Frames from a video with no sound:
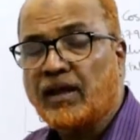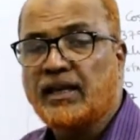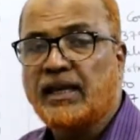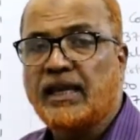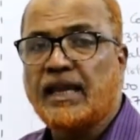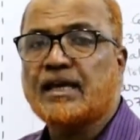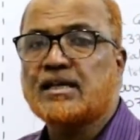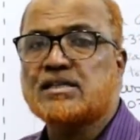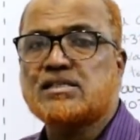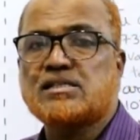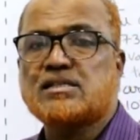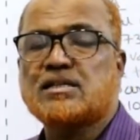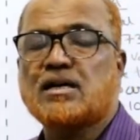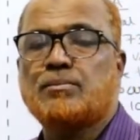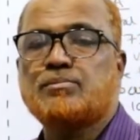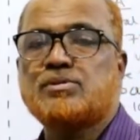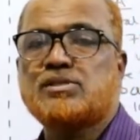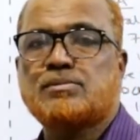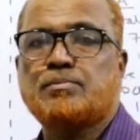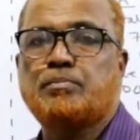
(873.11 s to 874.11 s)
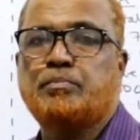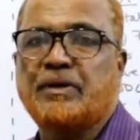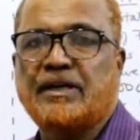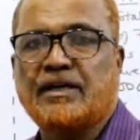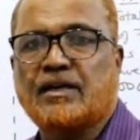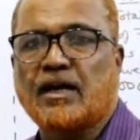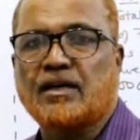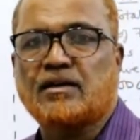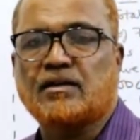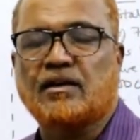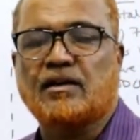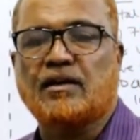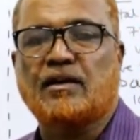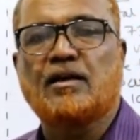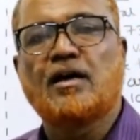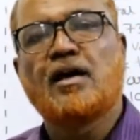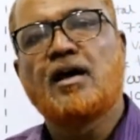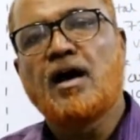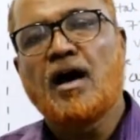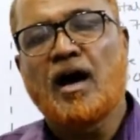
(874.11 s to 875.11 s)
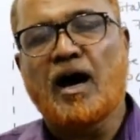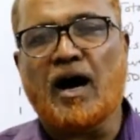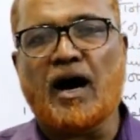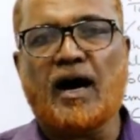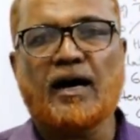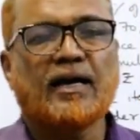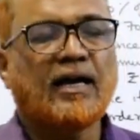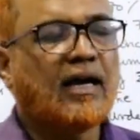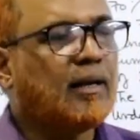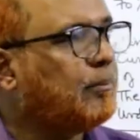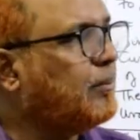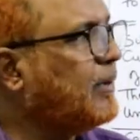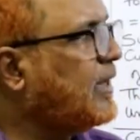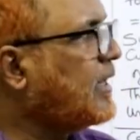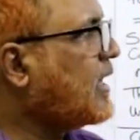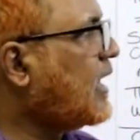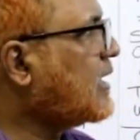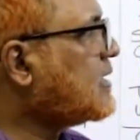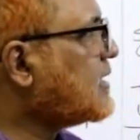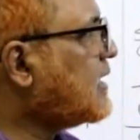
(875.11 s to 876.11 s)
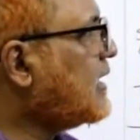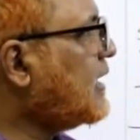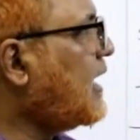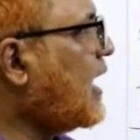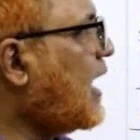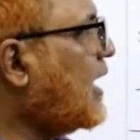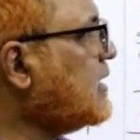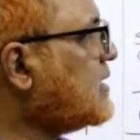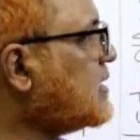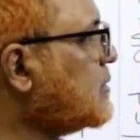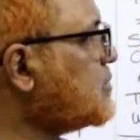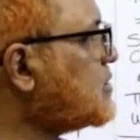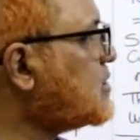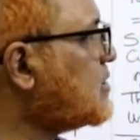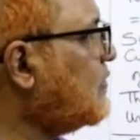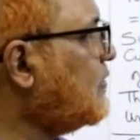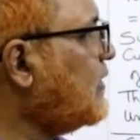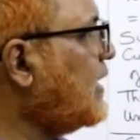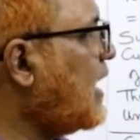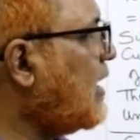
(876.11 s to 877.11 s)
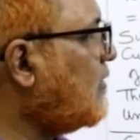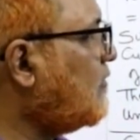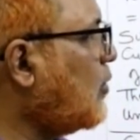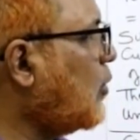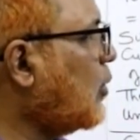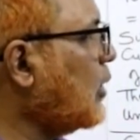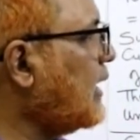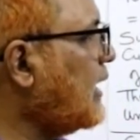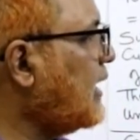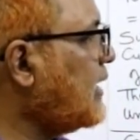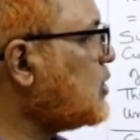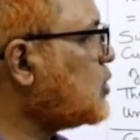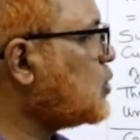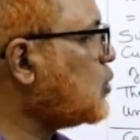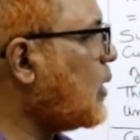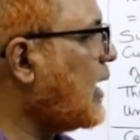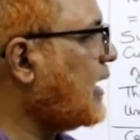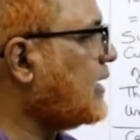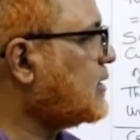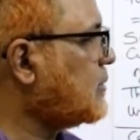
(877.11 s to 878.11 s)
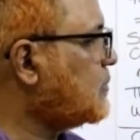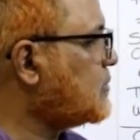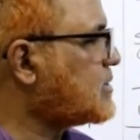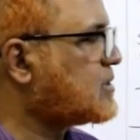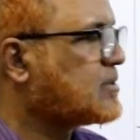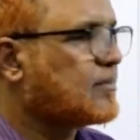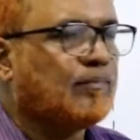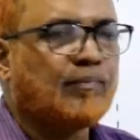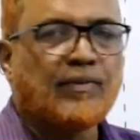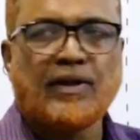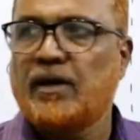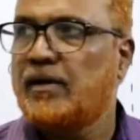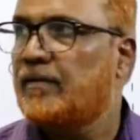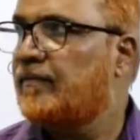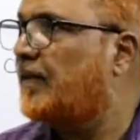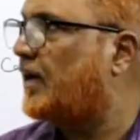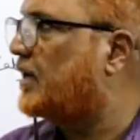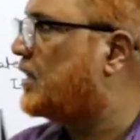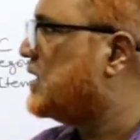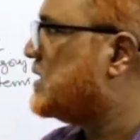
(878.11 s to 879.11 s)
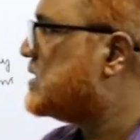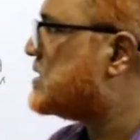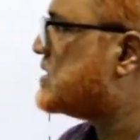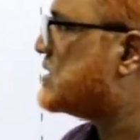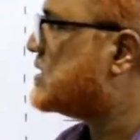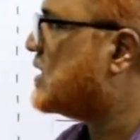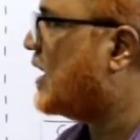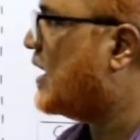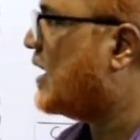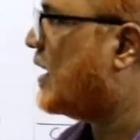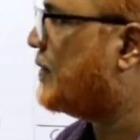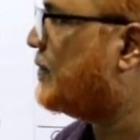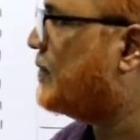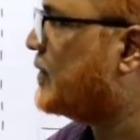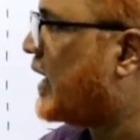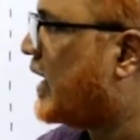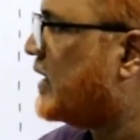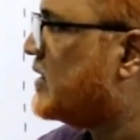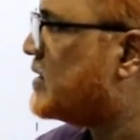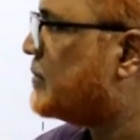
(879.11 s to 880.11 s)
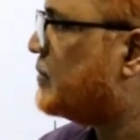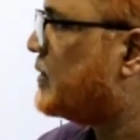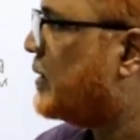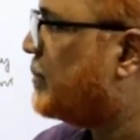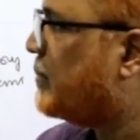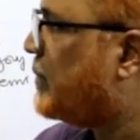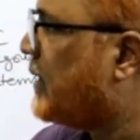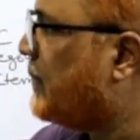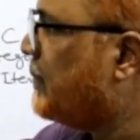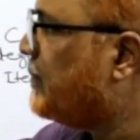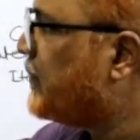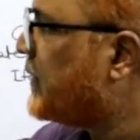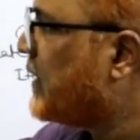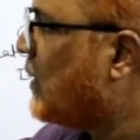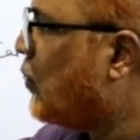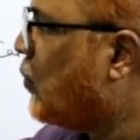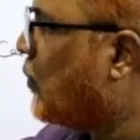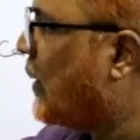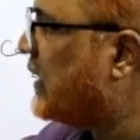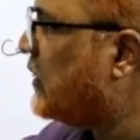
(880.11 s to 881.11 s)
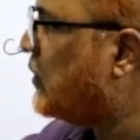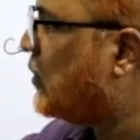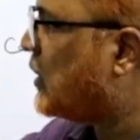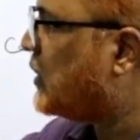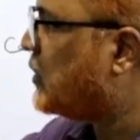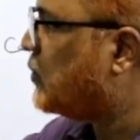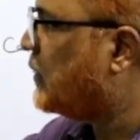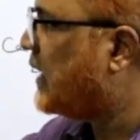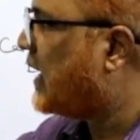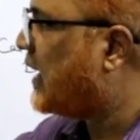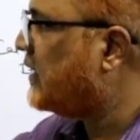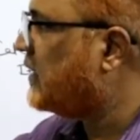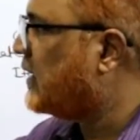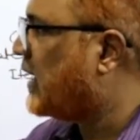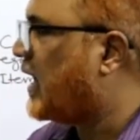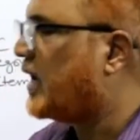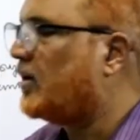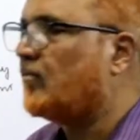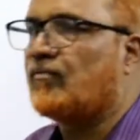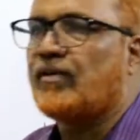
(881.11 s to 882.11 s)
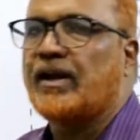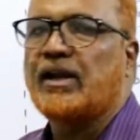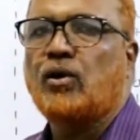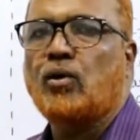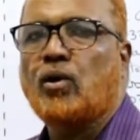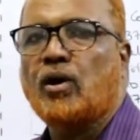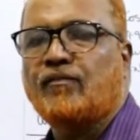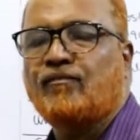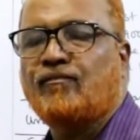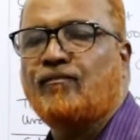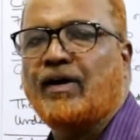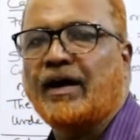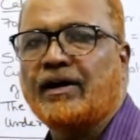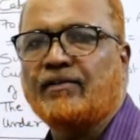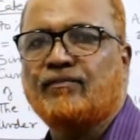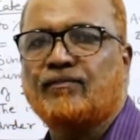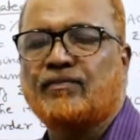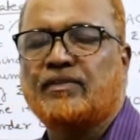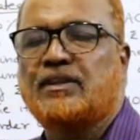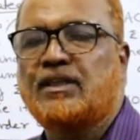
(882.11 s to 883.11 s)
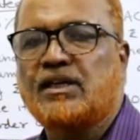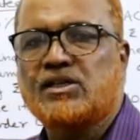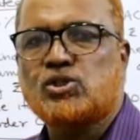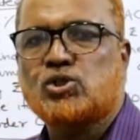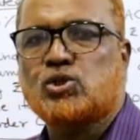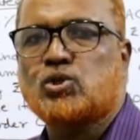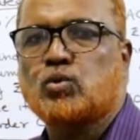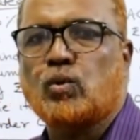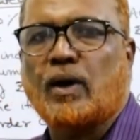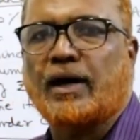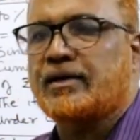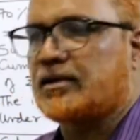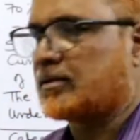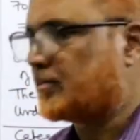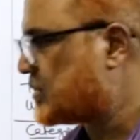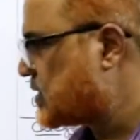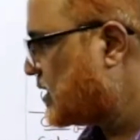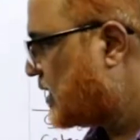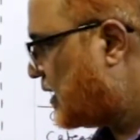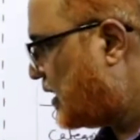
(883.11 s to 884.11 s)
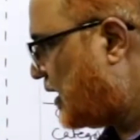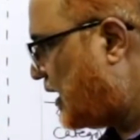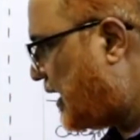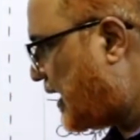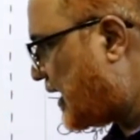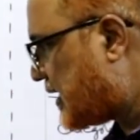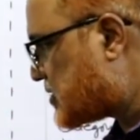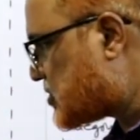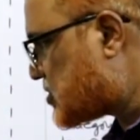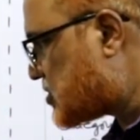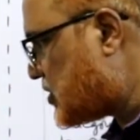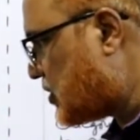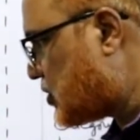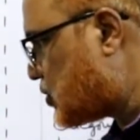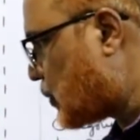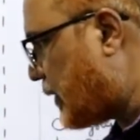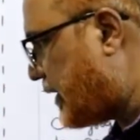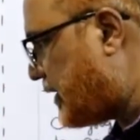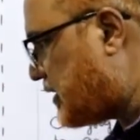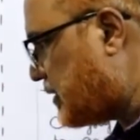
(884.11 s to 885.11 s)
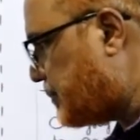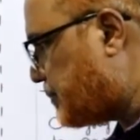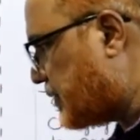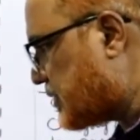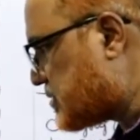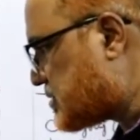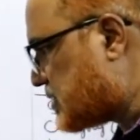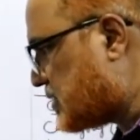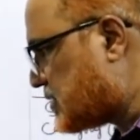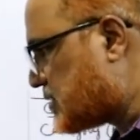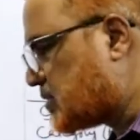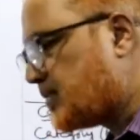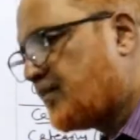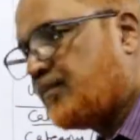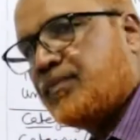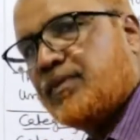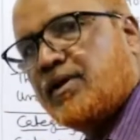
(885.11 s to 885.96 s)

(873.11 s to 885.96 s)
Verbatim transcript: Next comes B category. Again B category items so we have only two items that is uh, item number 109 and 105 these two items next 20%